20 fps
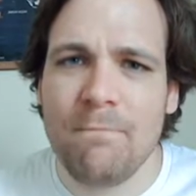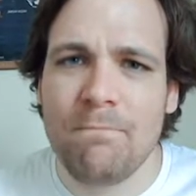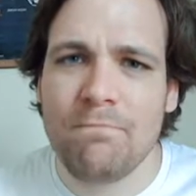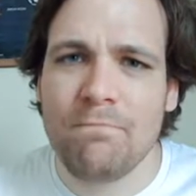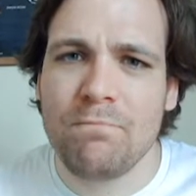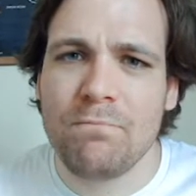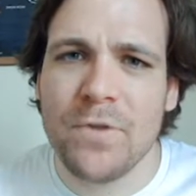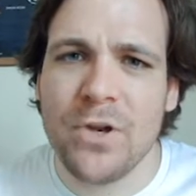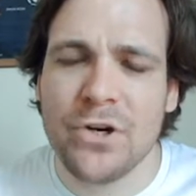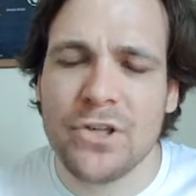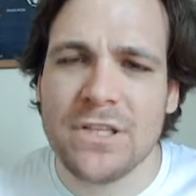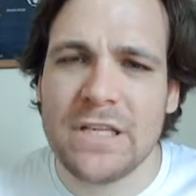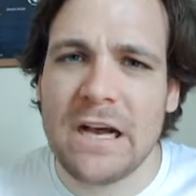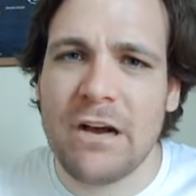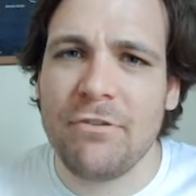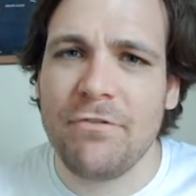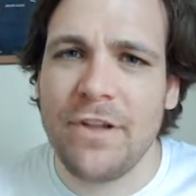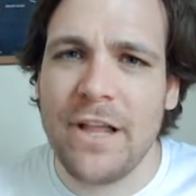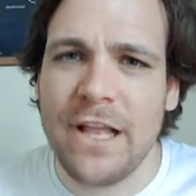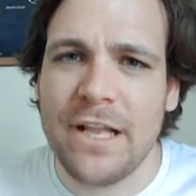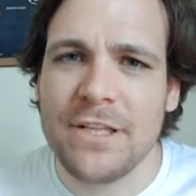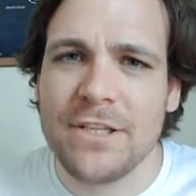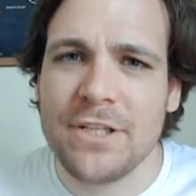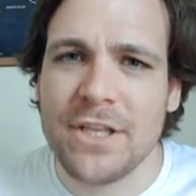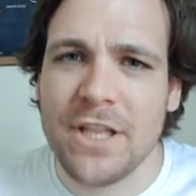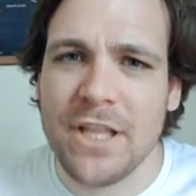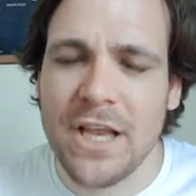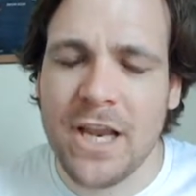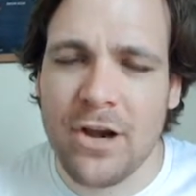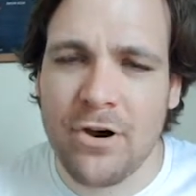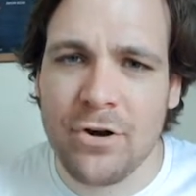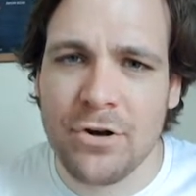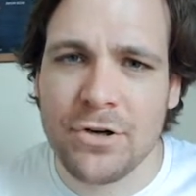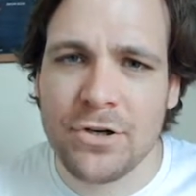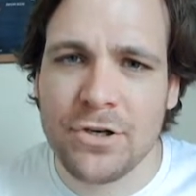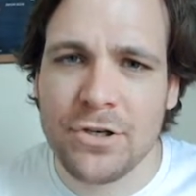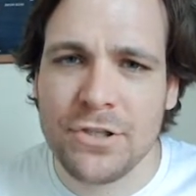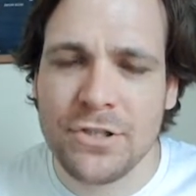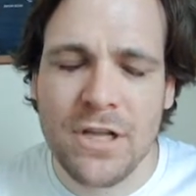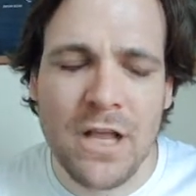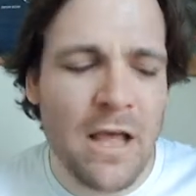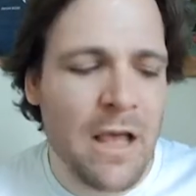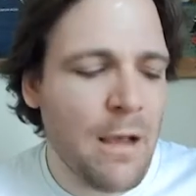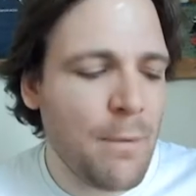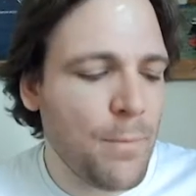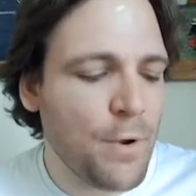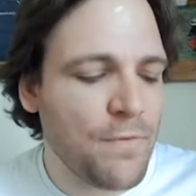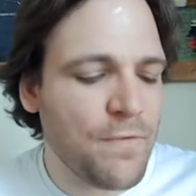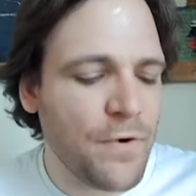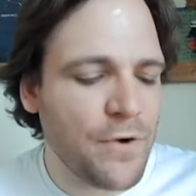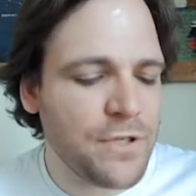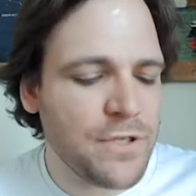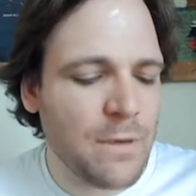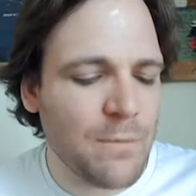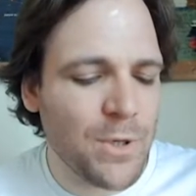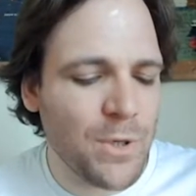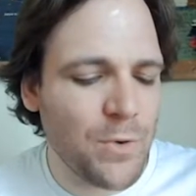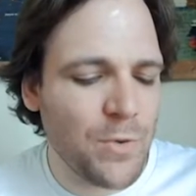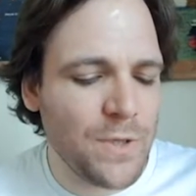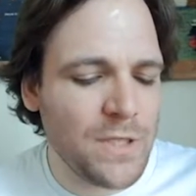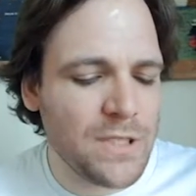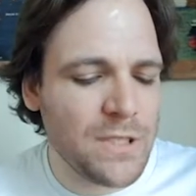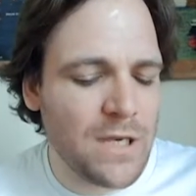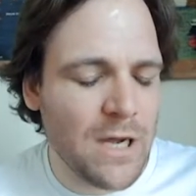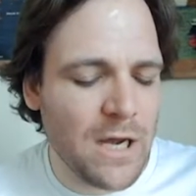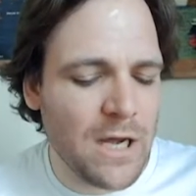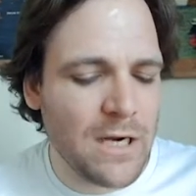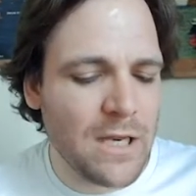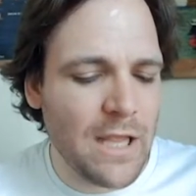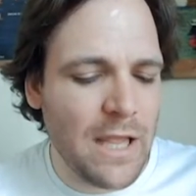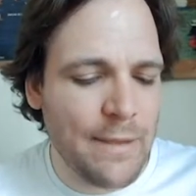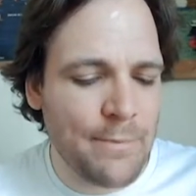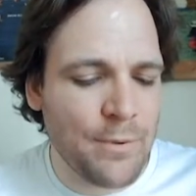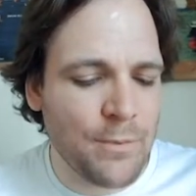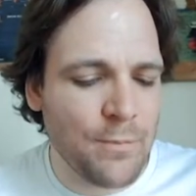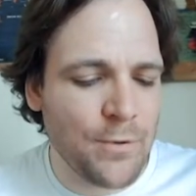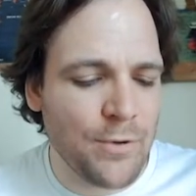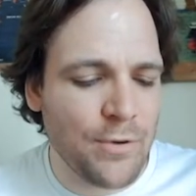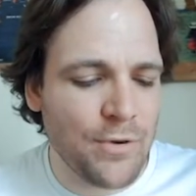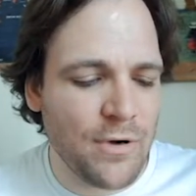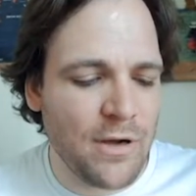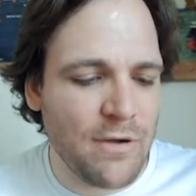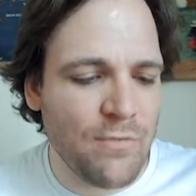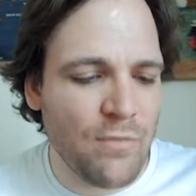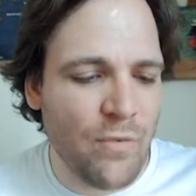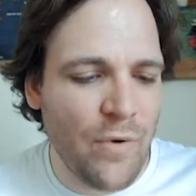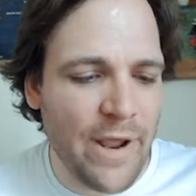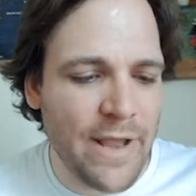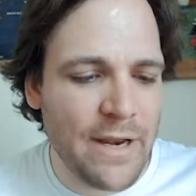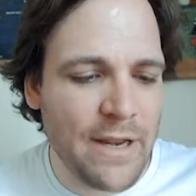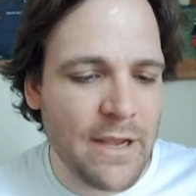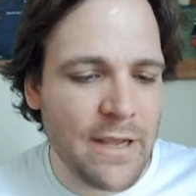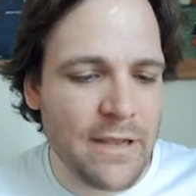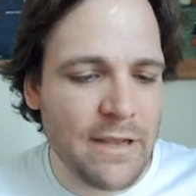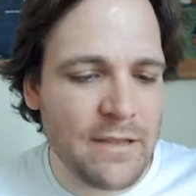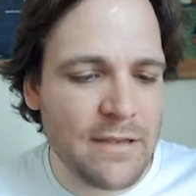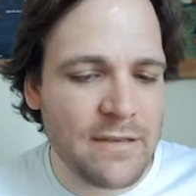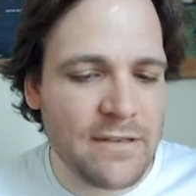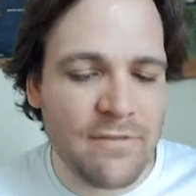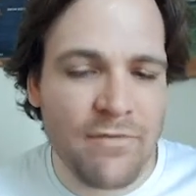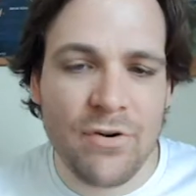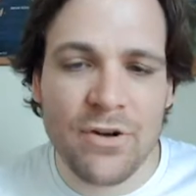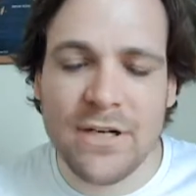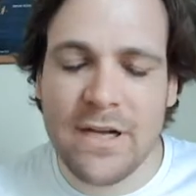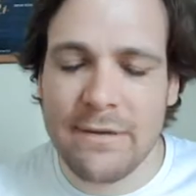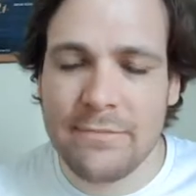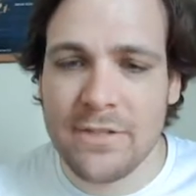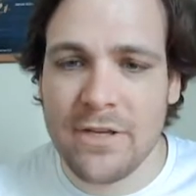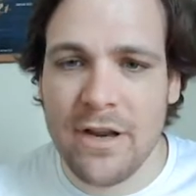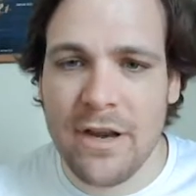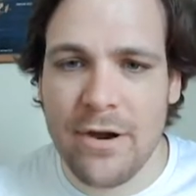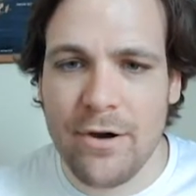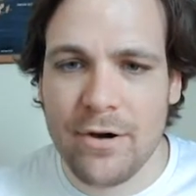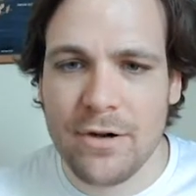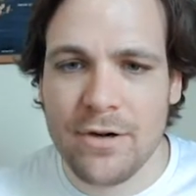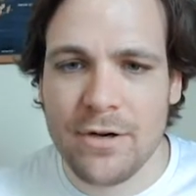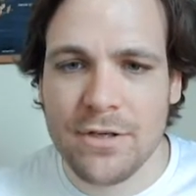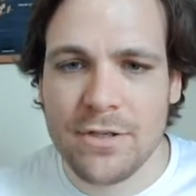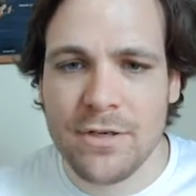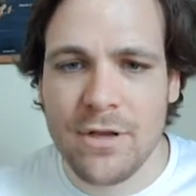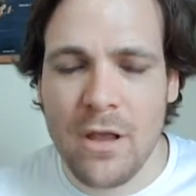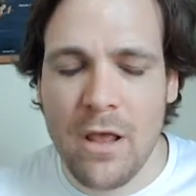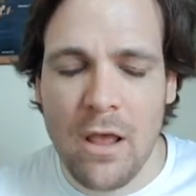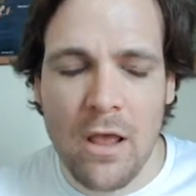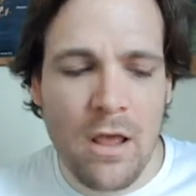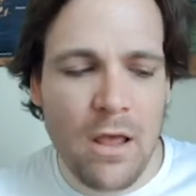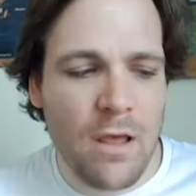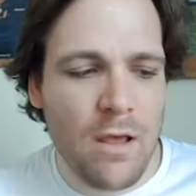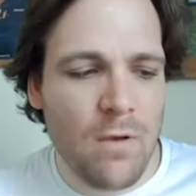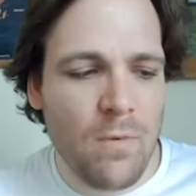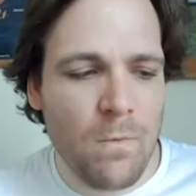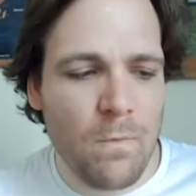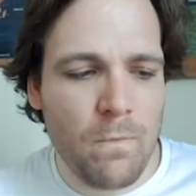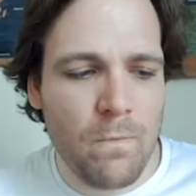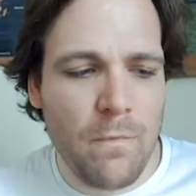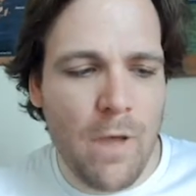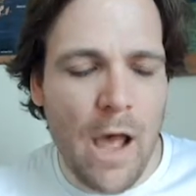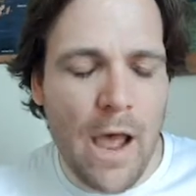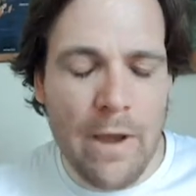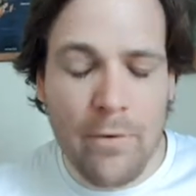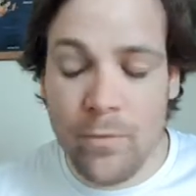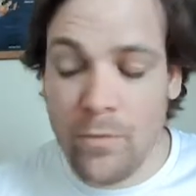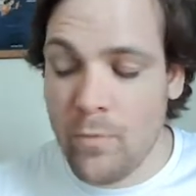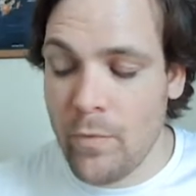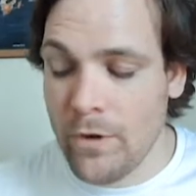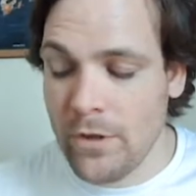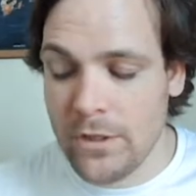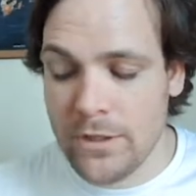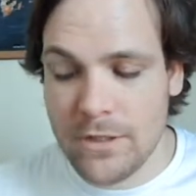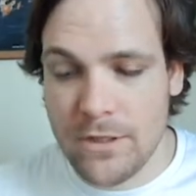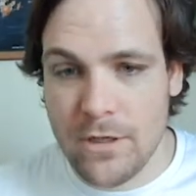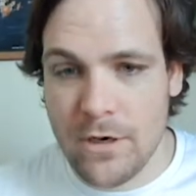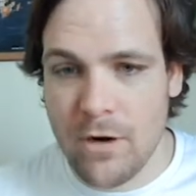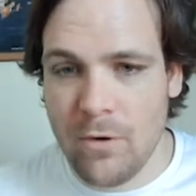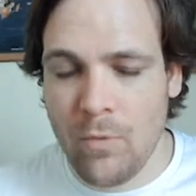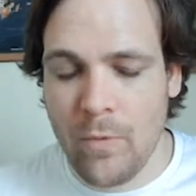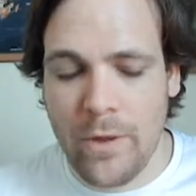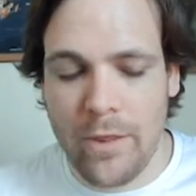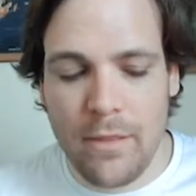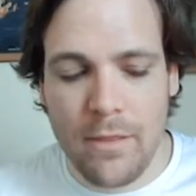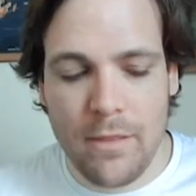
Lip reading: yourself into the characters. But if you're someone who is not capable of writing different types of characters, I would really start with